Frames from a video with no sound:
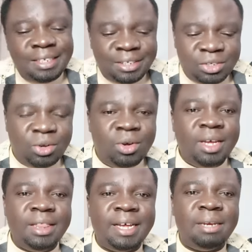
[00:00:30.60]
So
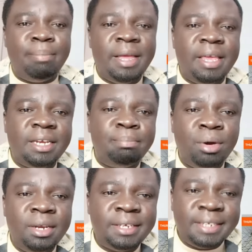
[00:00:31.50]
in that budget
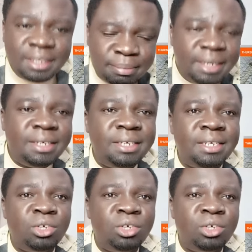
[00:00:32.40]
policy statement